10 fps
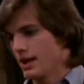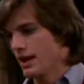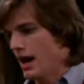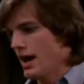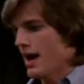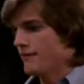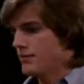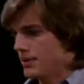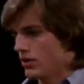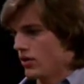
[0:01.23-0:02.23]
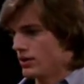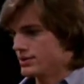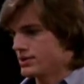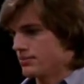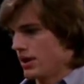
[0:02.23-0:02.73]
that I haven't been
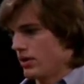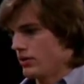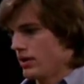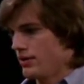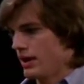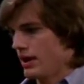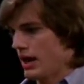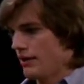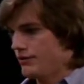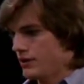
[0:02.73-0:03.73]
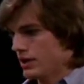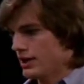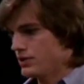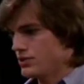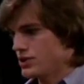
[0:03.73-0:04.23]
honest about that I feel
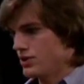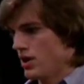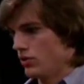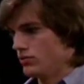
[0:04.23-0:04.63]
like you should know.